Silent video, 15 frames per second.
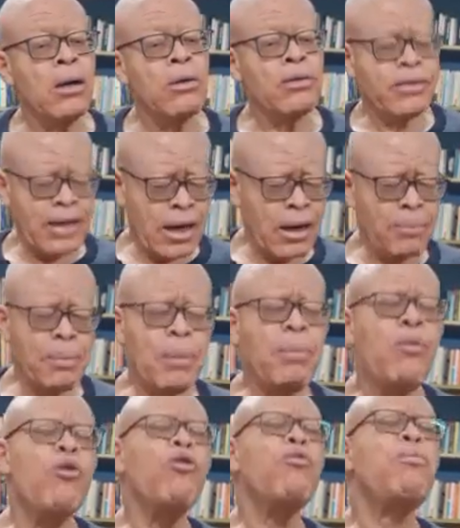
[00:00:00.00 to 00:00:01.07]
There are
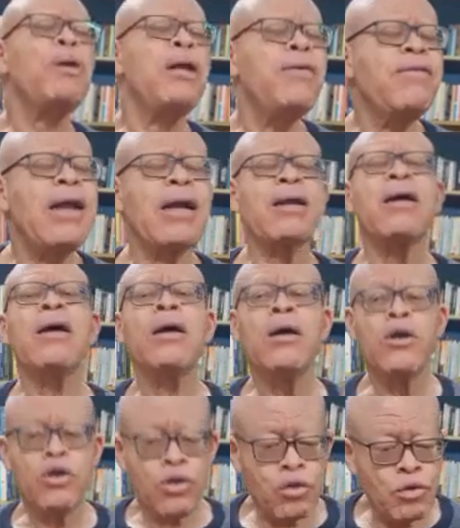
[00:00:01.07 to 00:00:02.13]
people who believe that
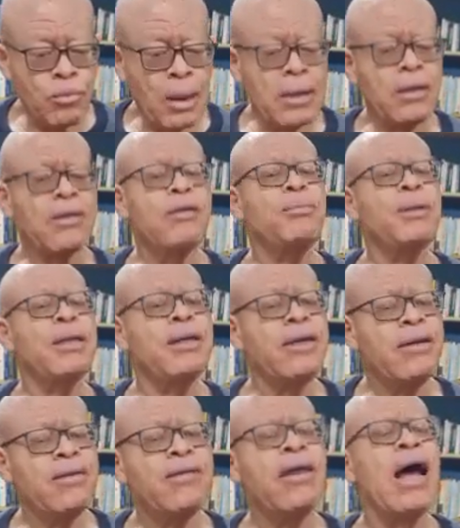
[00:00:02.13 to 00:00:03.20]
humanity
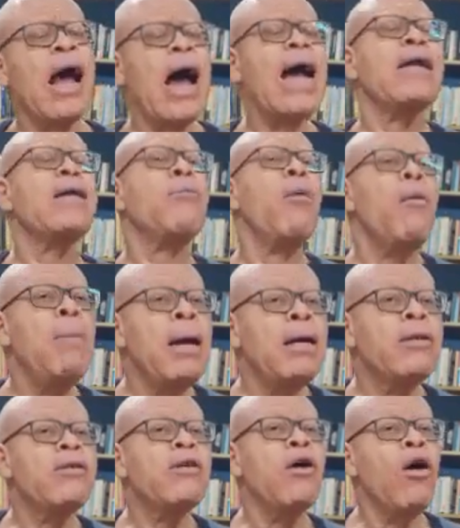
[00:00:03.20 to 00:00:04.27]
begins at the
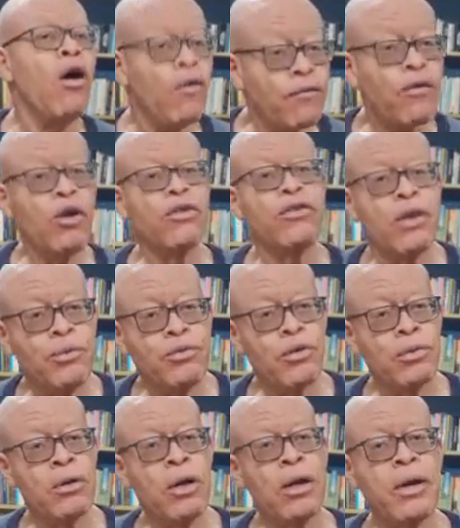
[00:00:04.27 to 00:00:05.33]
moment of
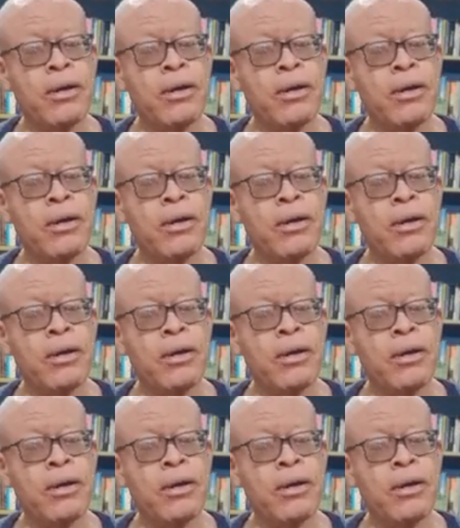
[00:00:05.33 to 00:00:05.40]
conception.